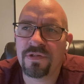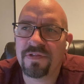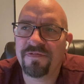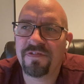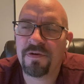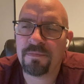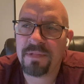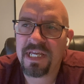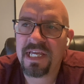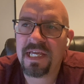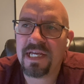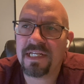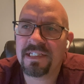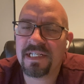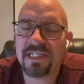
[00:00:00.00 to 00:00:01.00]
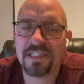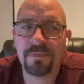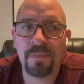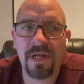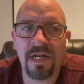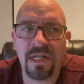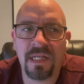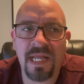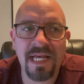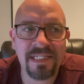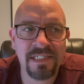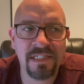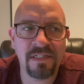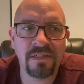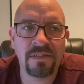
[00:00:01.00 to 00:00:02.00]
for me, it's been a
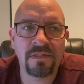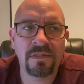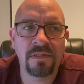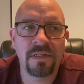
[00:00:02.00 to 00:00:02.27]
lesson,